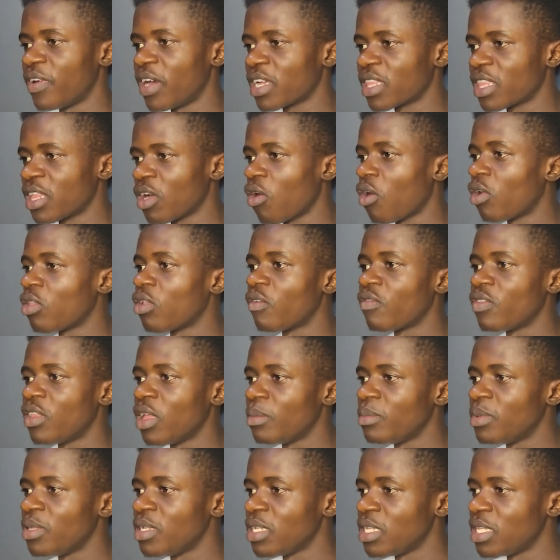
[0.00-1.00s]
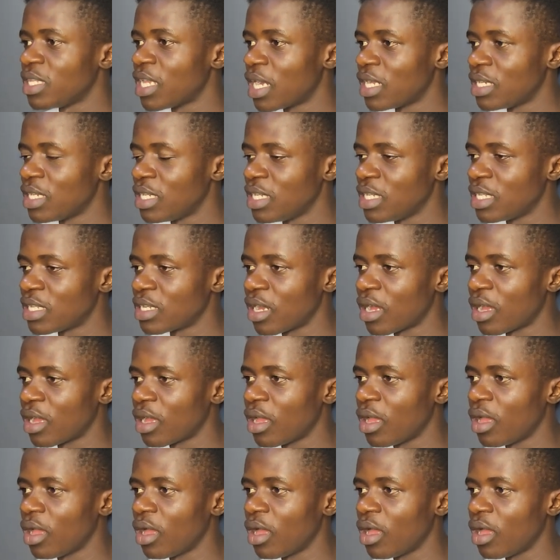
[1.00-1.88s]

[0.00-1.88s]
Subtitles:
fact that all of them need that data.